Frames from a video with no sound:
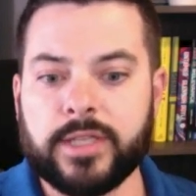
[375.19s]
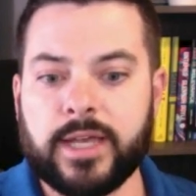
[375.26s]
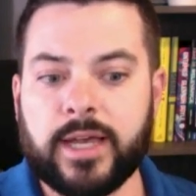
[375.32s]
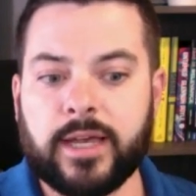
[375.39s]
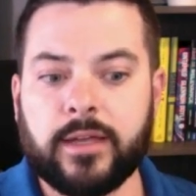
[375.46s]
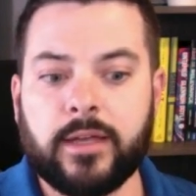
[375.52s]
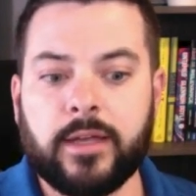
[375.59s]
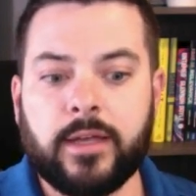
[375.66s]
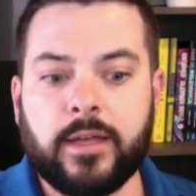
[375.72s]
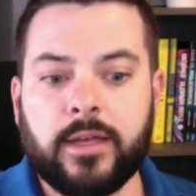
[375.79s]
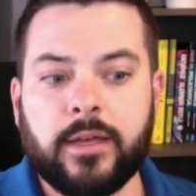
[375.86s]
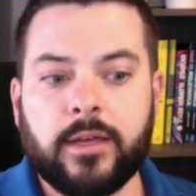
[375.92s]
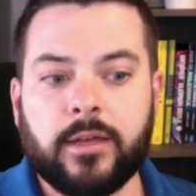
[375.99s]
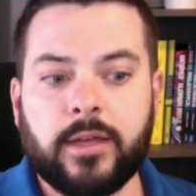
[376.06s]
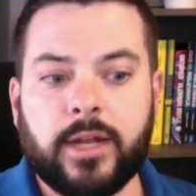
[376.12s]
that
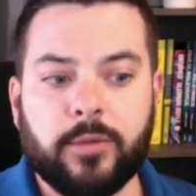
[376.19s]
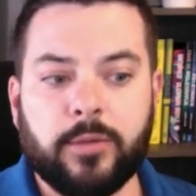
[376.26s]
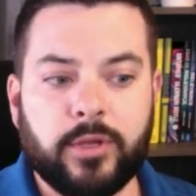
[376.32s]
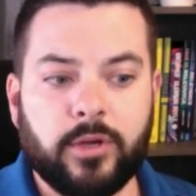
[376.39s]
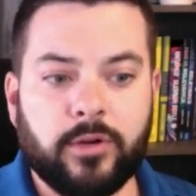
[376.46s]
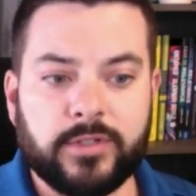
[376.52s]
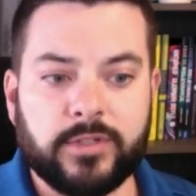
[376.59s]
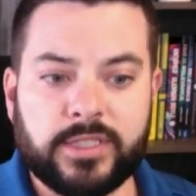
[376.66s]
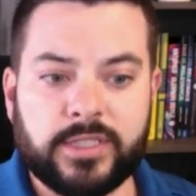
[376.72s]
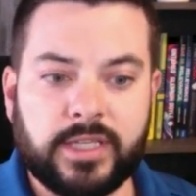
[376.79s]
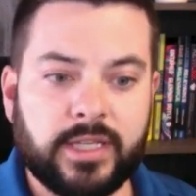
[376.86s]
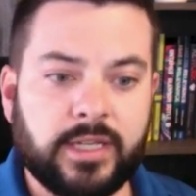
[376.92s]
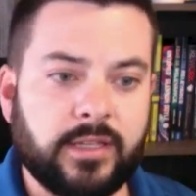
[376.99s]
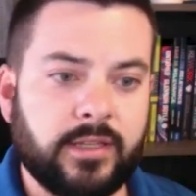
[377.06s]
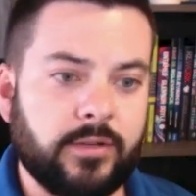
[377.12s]
could help me oversee it.